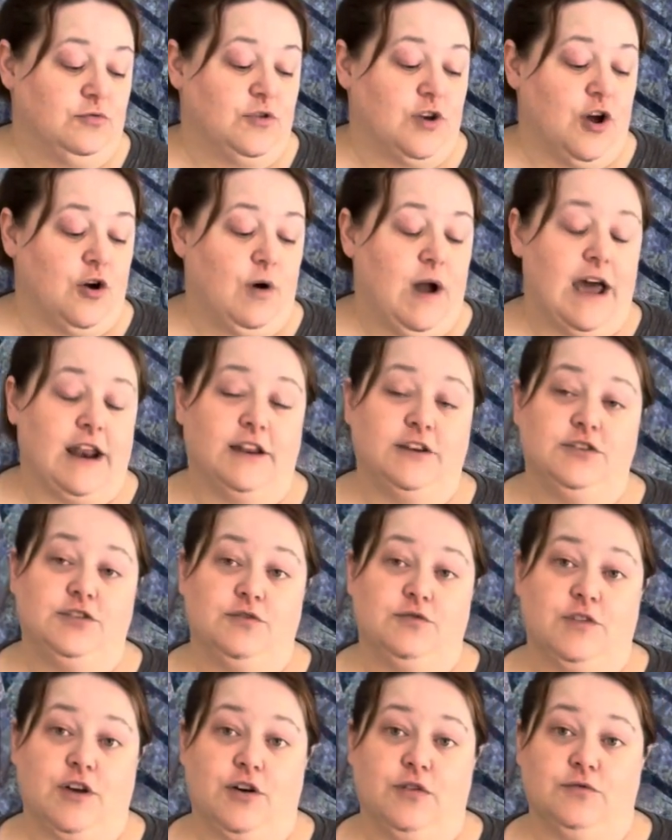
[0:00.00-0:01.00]
know how to
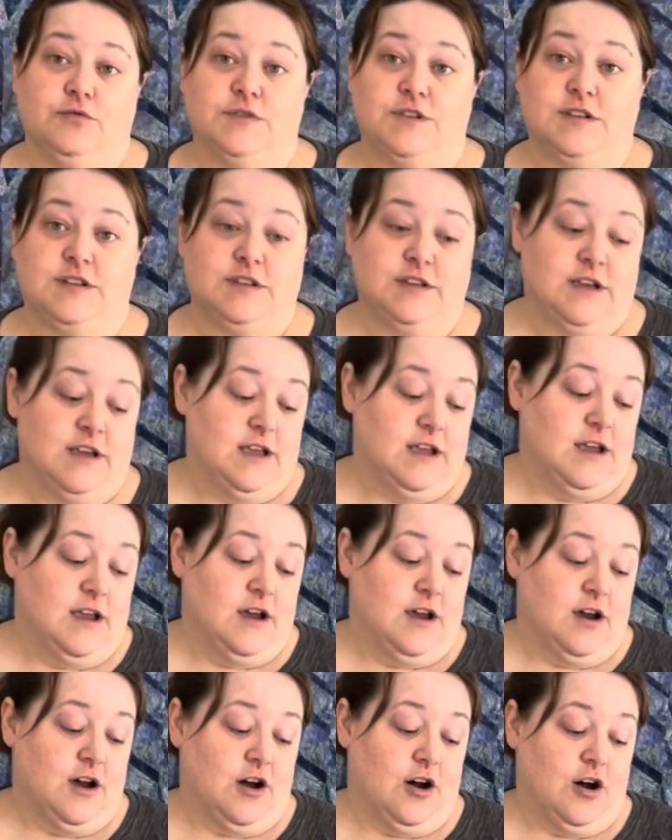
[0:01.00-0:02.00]
do those
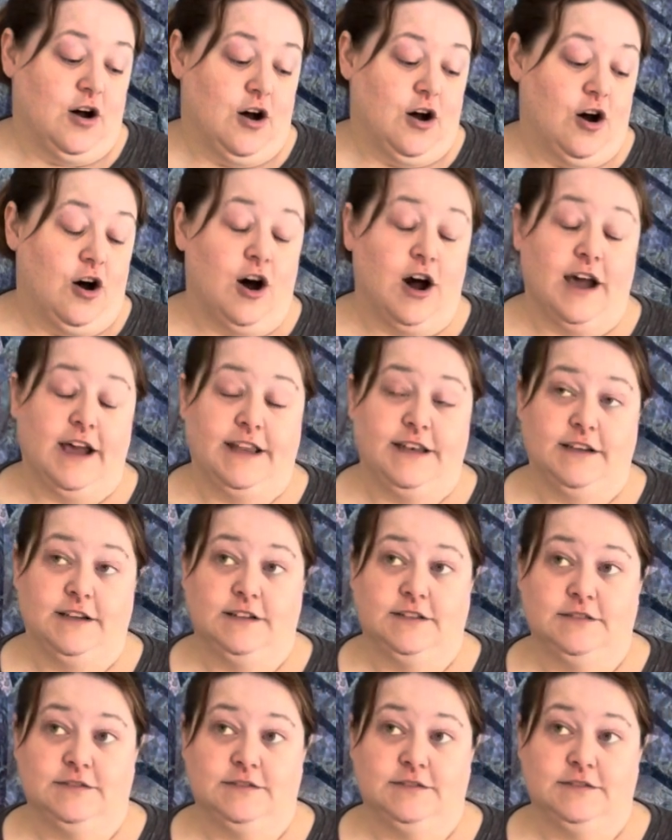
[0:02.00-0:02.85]
on